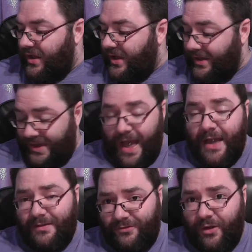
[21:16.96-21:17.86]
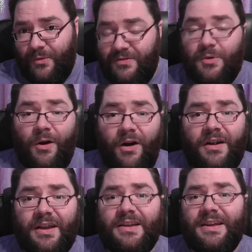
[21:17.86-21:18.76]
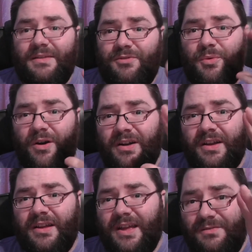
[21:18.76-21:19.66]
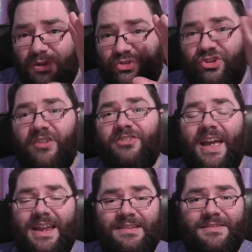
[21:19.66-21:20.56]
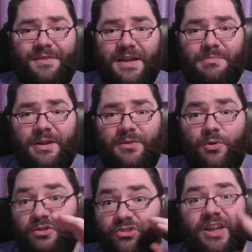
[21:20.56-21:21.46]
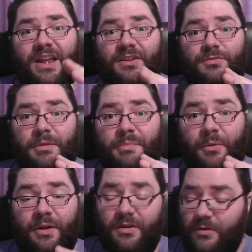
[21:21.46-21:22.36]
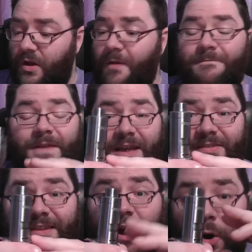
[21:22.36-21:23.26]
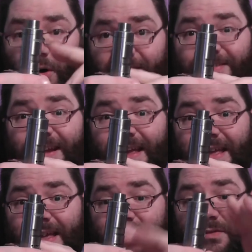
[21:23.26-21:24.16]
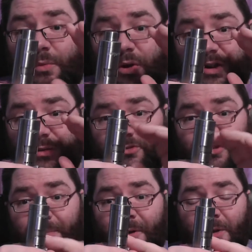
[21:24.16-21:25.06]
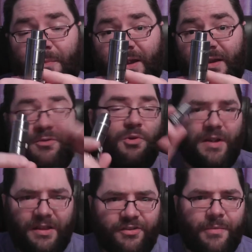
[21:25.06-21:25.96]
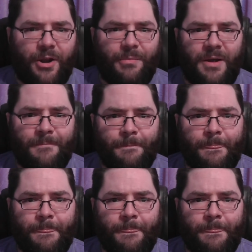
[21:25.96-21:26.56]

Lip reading: yeah, so if you're just getting into vaping or you're just getting into rebuilding, this, honestly, if you want to do sub-ohming, if you're already a sub-ohmer